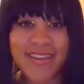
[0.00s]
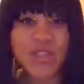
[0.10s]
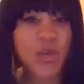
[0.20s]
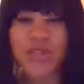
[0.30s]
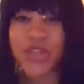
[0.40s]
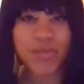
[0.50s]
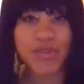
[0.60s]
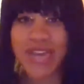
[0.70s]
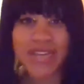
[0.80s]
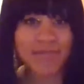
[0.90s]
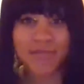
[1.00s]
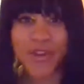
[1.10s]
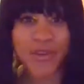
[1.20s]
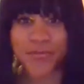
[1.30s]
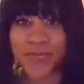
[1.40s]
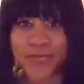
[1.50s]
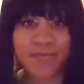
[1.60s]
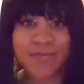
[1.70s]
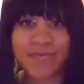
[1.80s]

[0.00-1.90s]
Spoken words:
because no one's going to protect it for you.